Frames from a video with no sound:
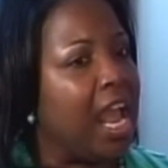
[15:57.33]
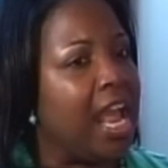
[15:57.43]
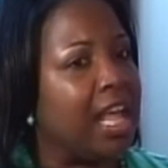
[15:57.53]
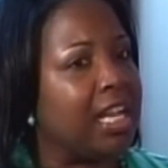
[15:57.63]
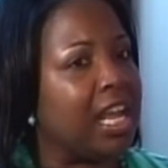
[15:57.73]

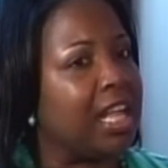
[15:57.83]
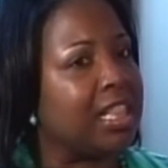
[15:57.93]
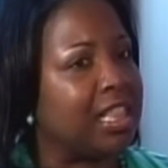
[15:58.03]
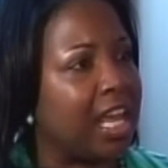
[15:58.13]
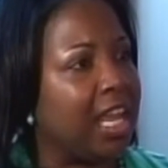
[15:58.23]

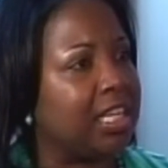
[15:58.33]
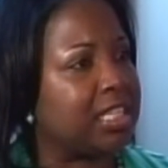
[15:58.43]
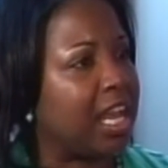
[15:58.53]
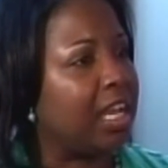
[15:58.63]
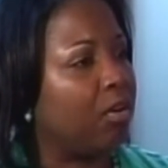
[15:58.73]
and they
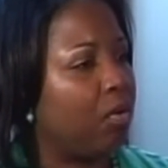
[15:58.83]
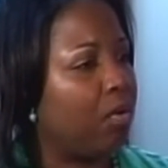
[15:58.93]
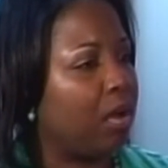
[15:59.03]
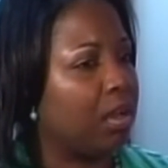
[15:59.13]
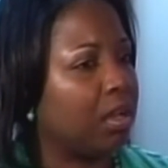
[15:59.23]
take
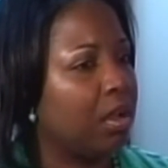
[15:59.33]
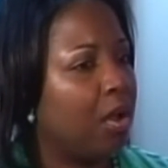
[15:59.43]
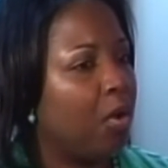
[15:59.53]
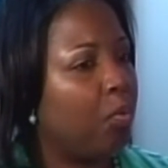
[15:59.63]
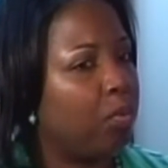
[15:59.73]
on
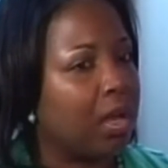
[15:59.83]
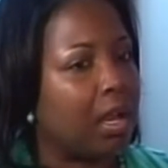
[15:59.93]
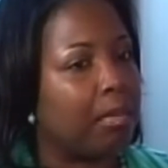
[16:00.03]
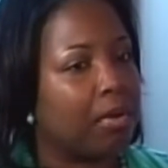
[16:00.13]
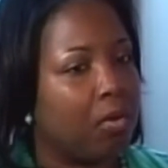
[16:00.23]
what
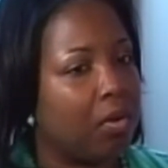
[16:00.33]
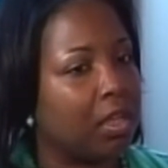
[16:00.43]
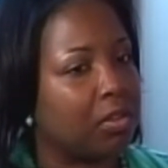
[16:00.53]
I'm going